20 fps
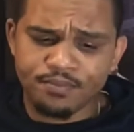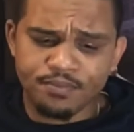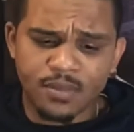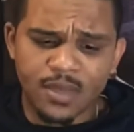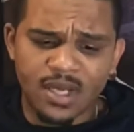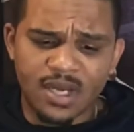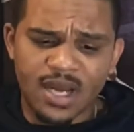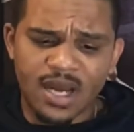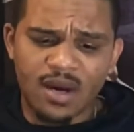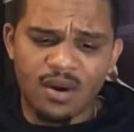
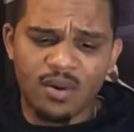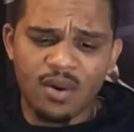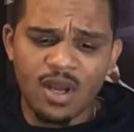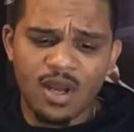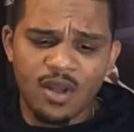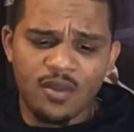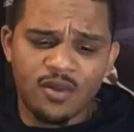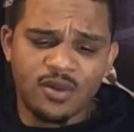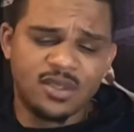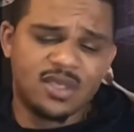Now
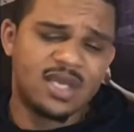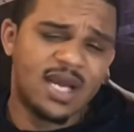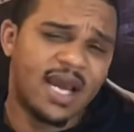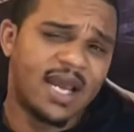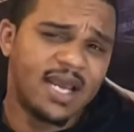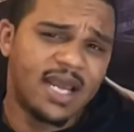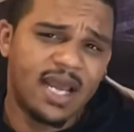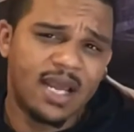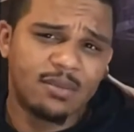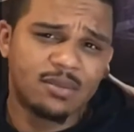there's 9
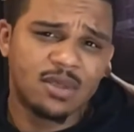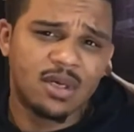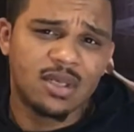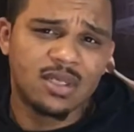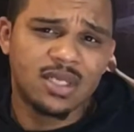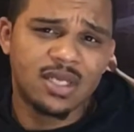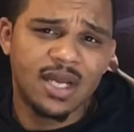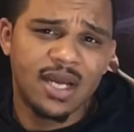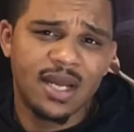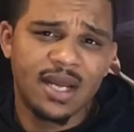games on
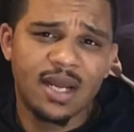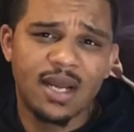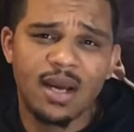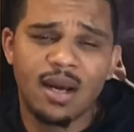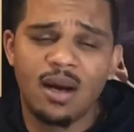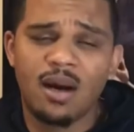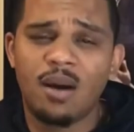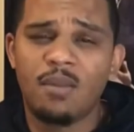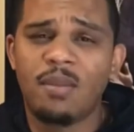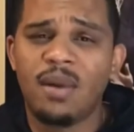tonight.
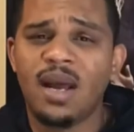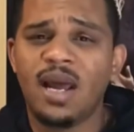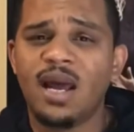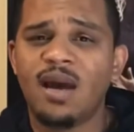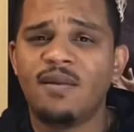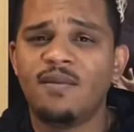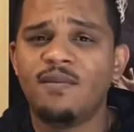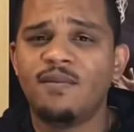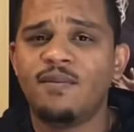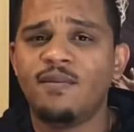I
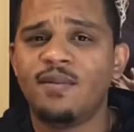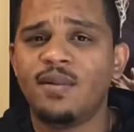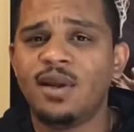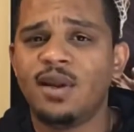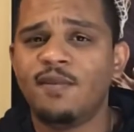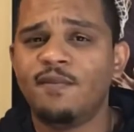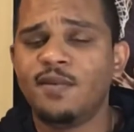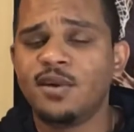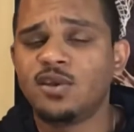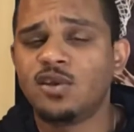have an
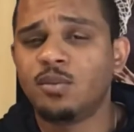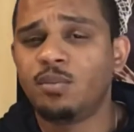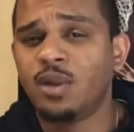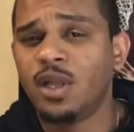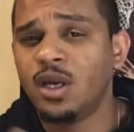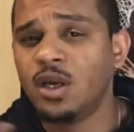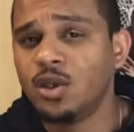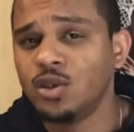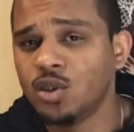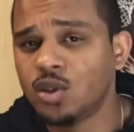official play
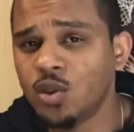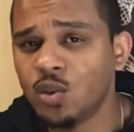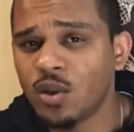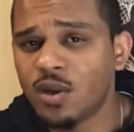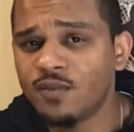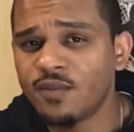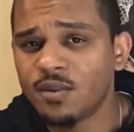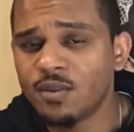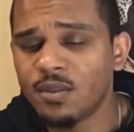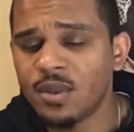on 2 of
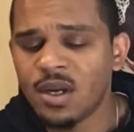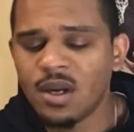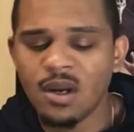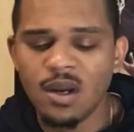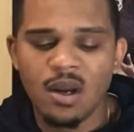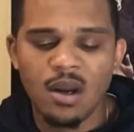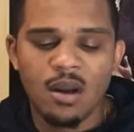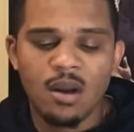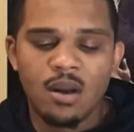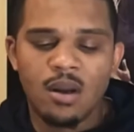them.
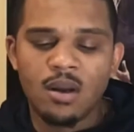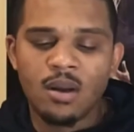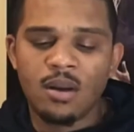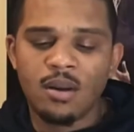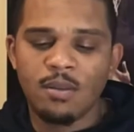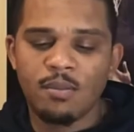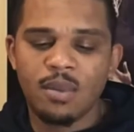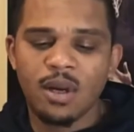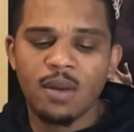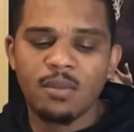
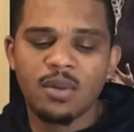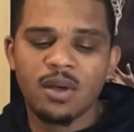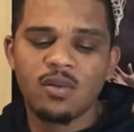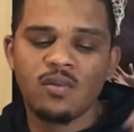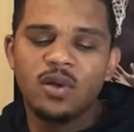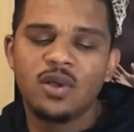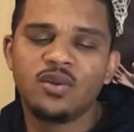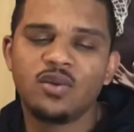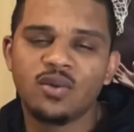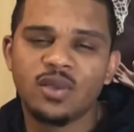But I'm going to
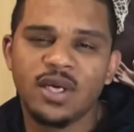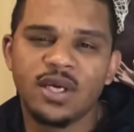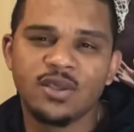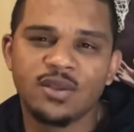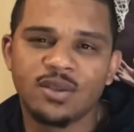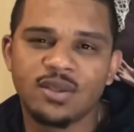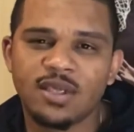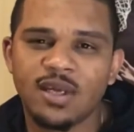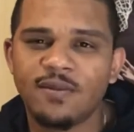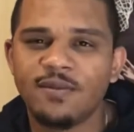run through the other
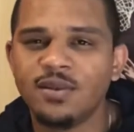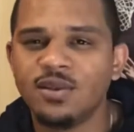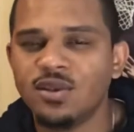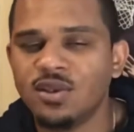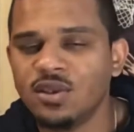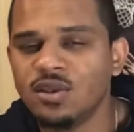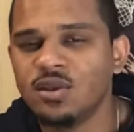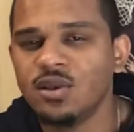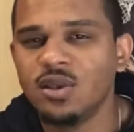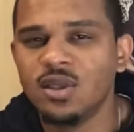7
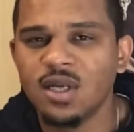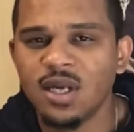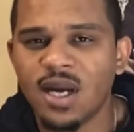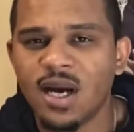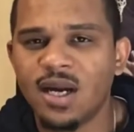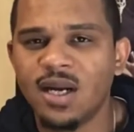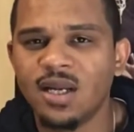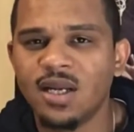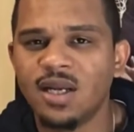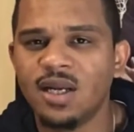just so you can
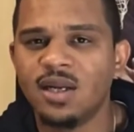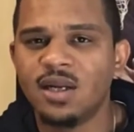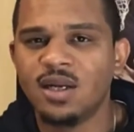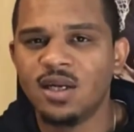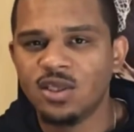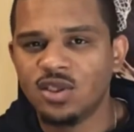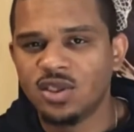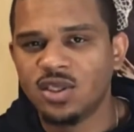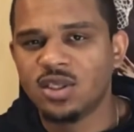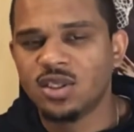kind of get a
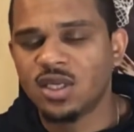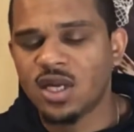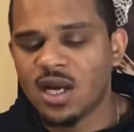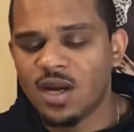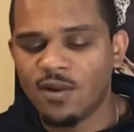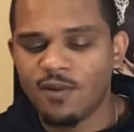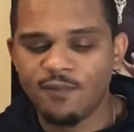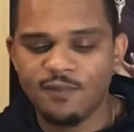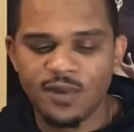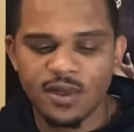gist of how
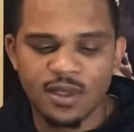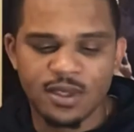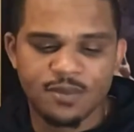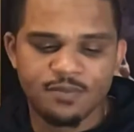I'm feeling.